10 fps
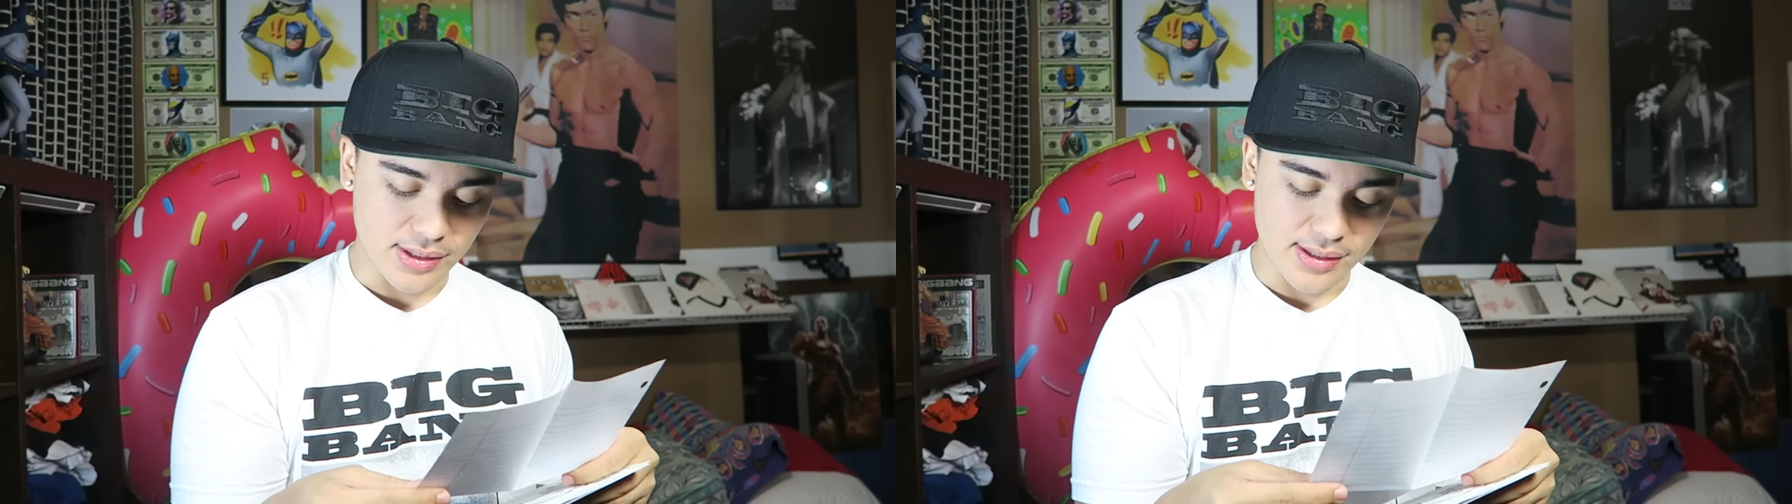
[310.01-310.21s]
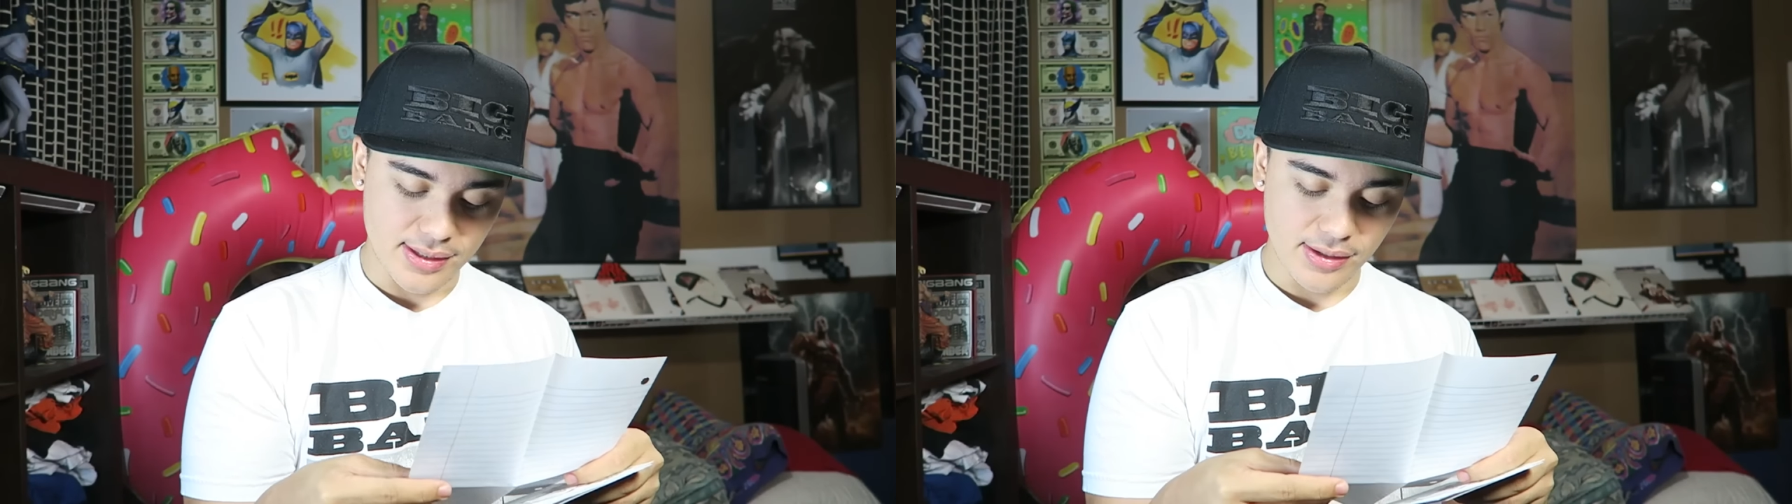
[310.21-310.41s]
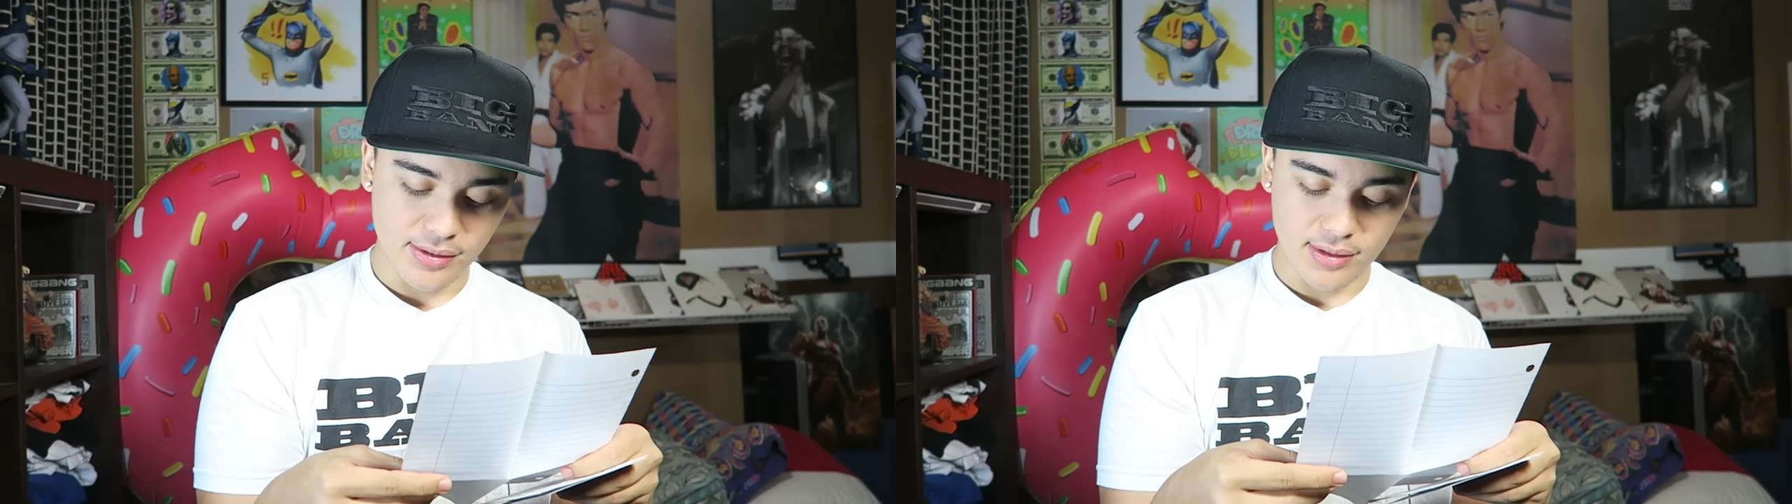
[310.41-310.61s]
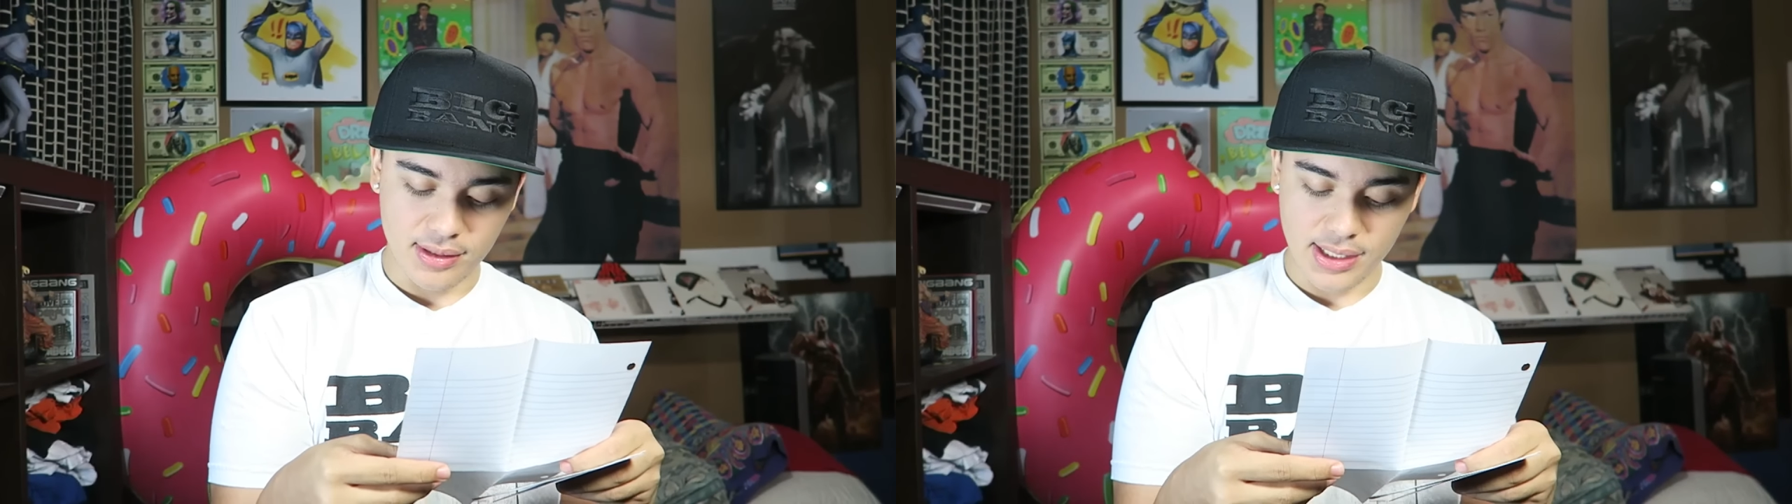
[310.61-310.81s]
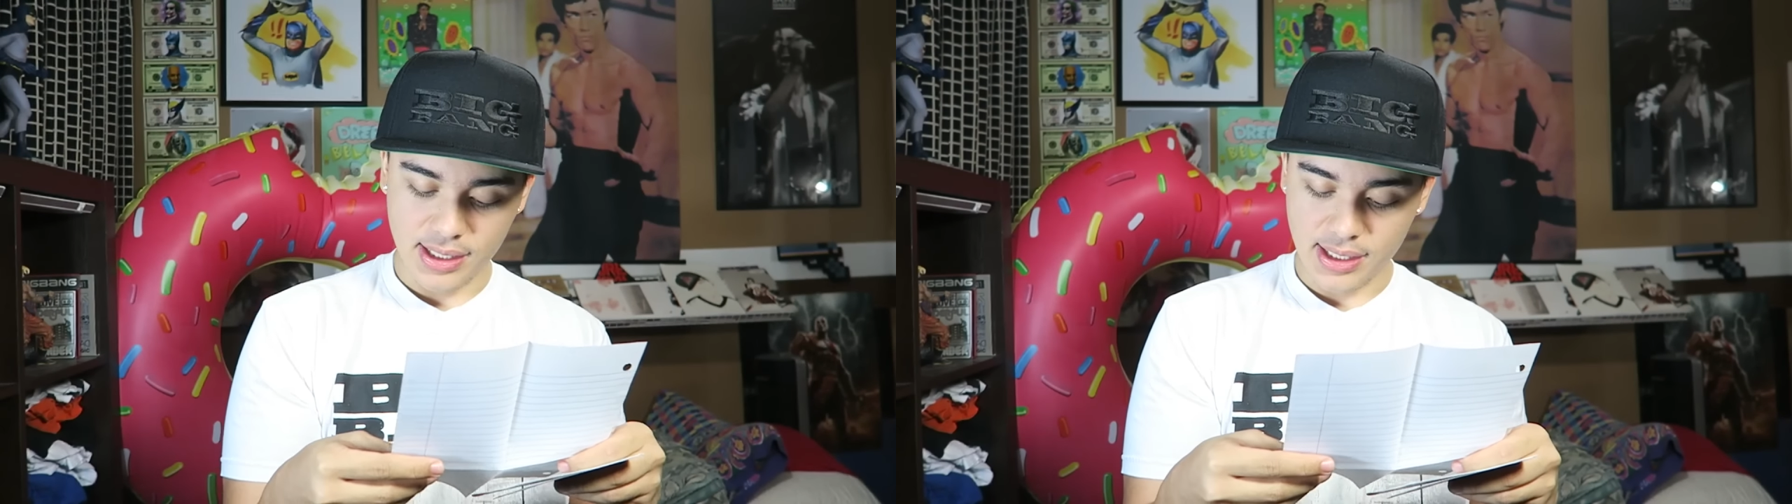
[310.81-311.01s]

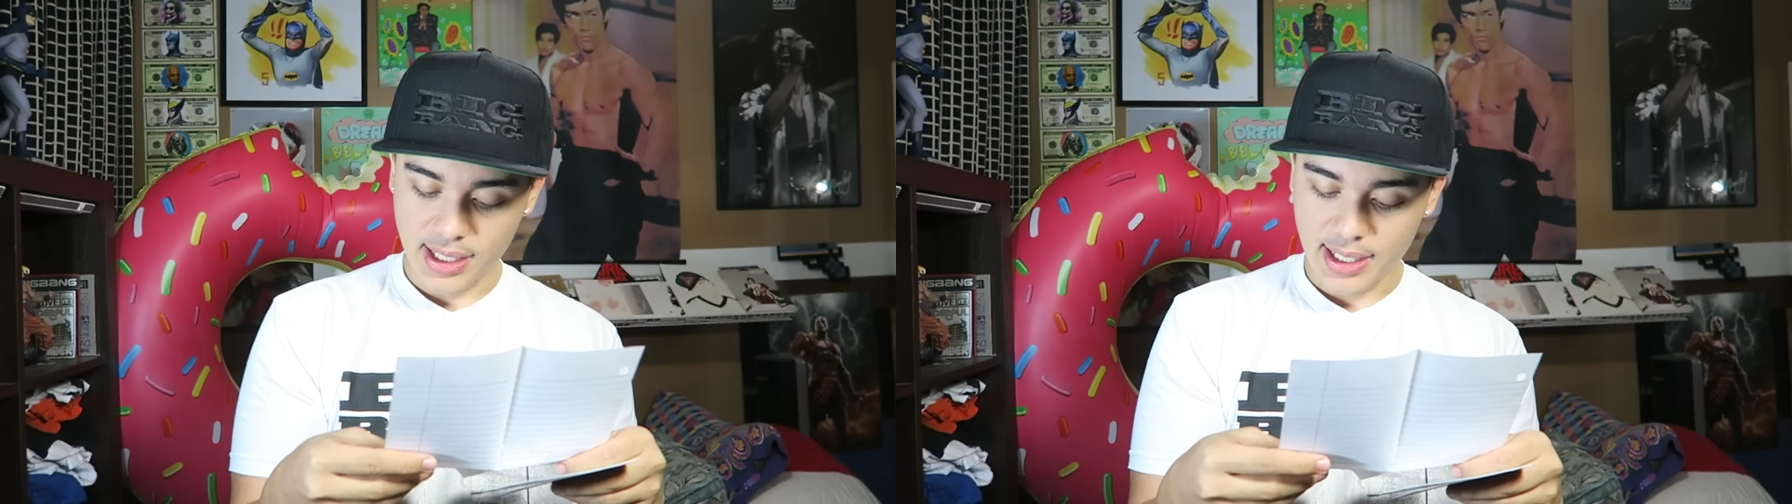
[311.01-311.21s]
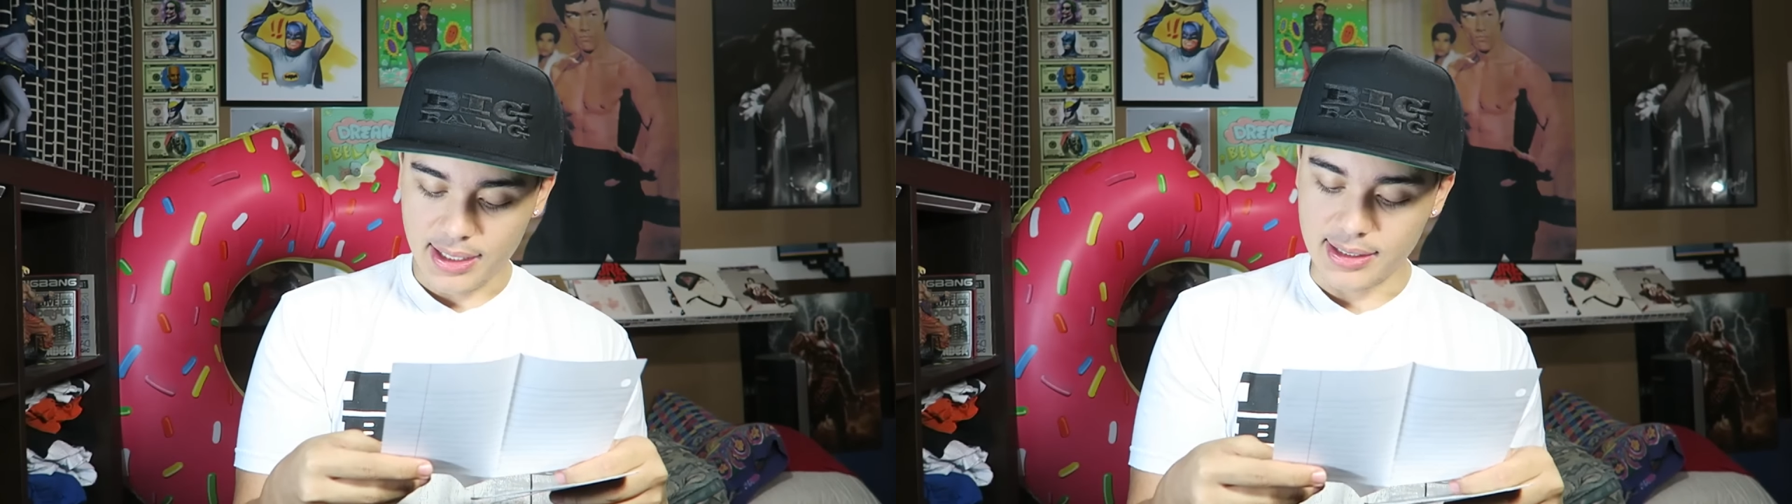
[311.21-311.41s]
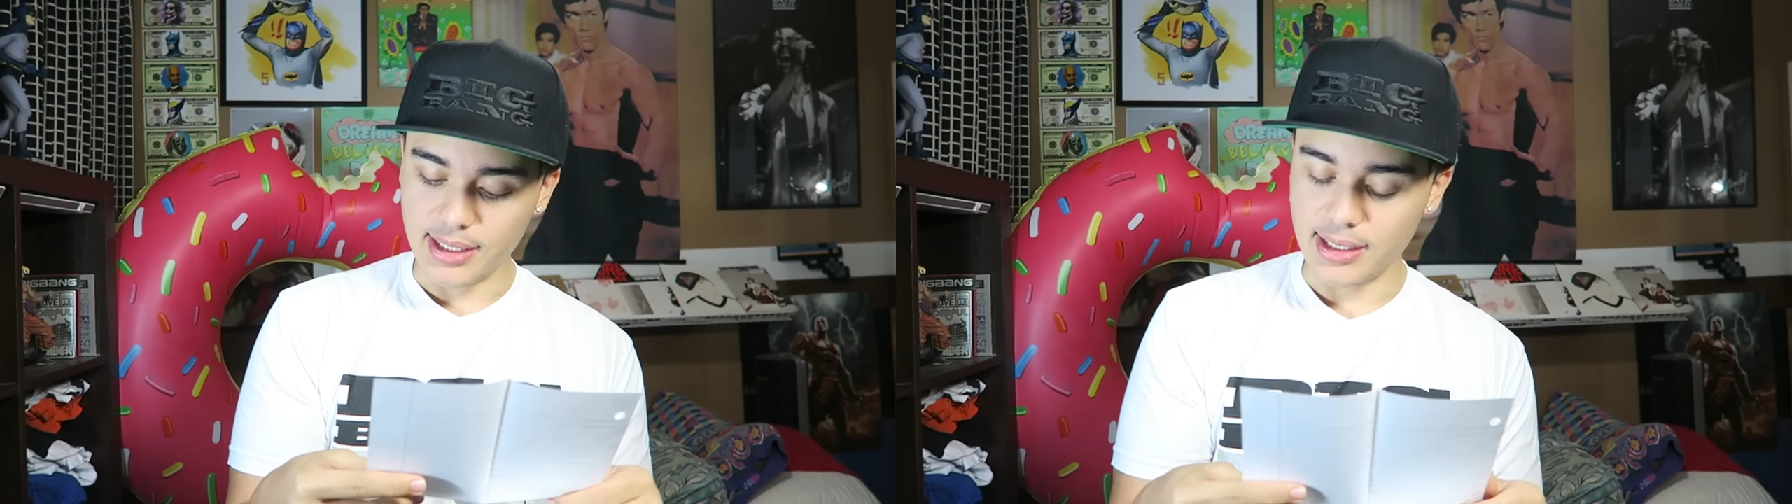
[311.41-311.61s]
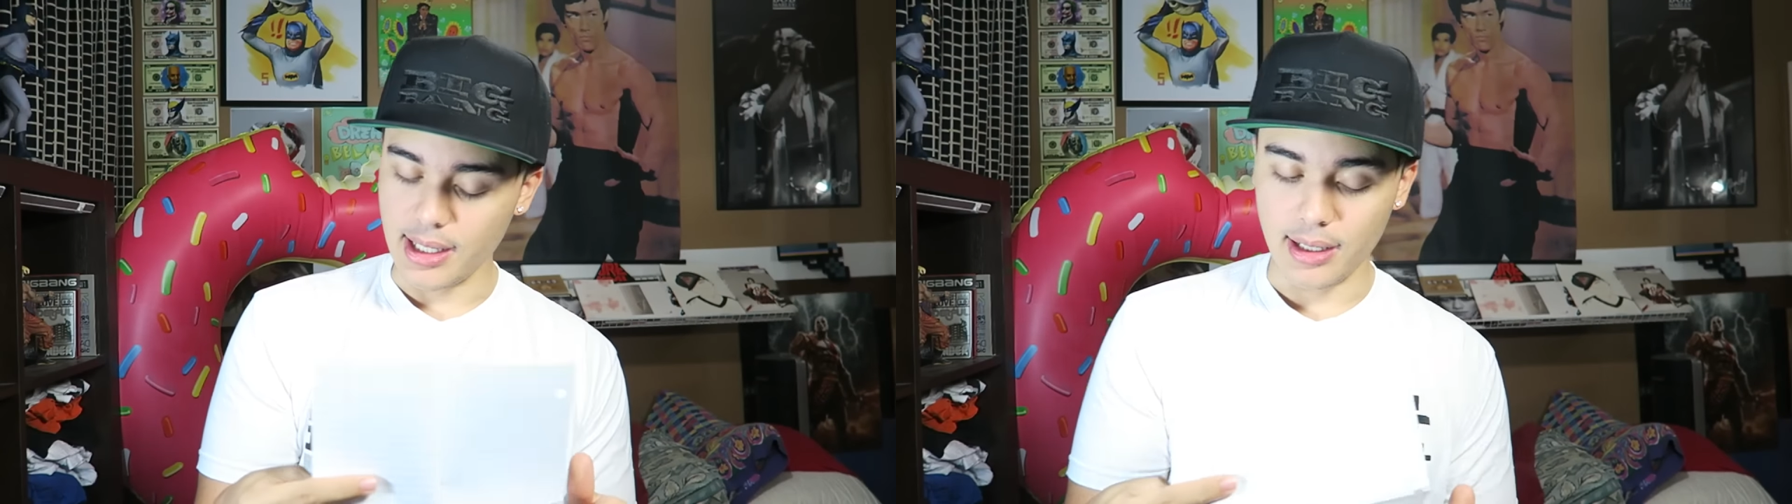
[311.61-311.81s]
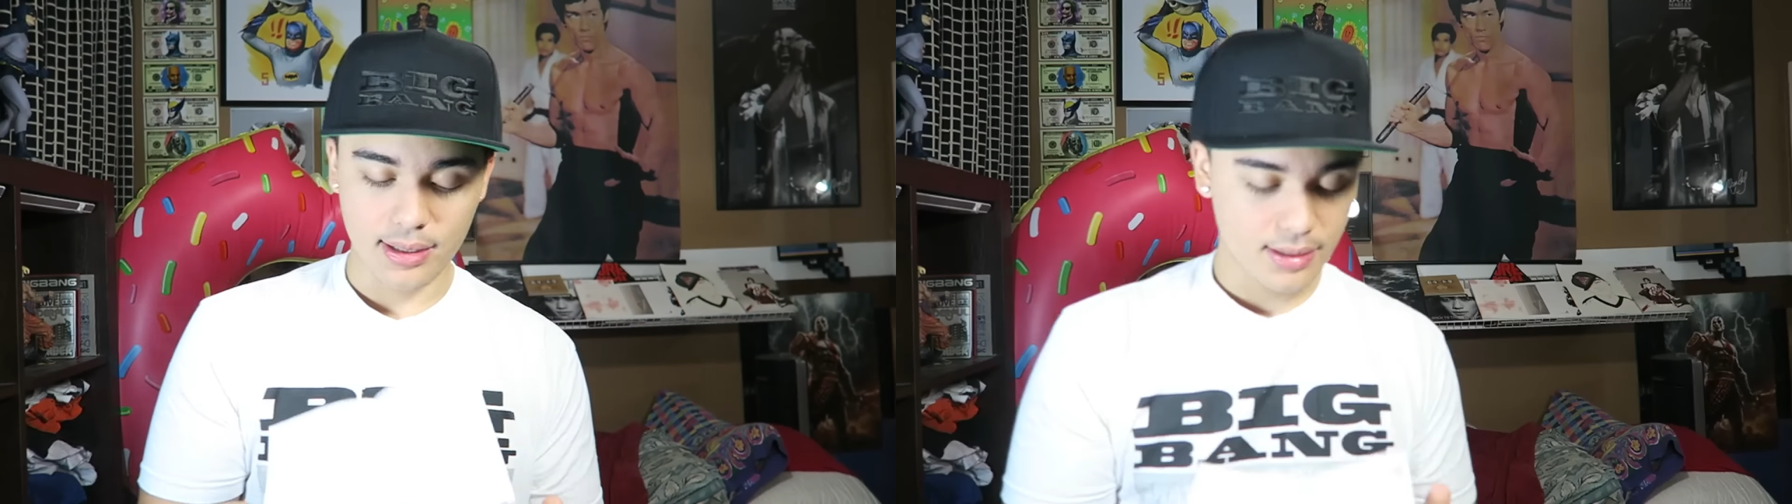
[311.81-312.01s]
Sincerely,
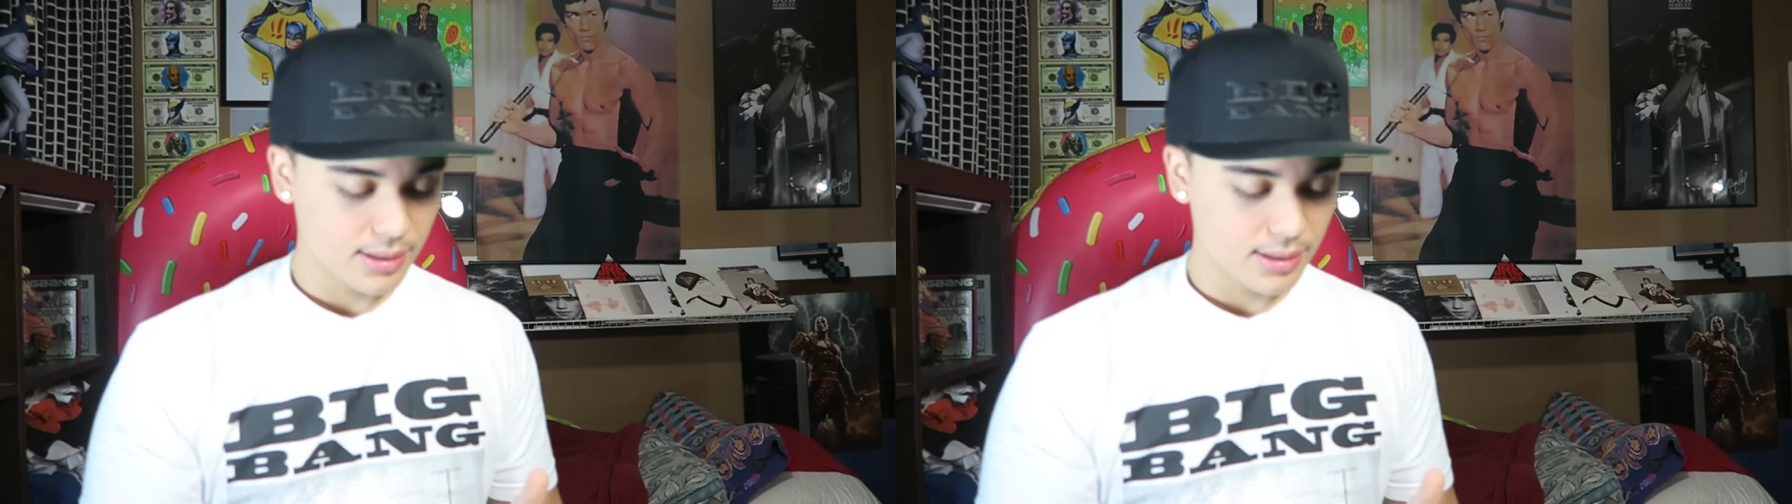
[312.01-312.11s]
Dina.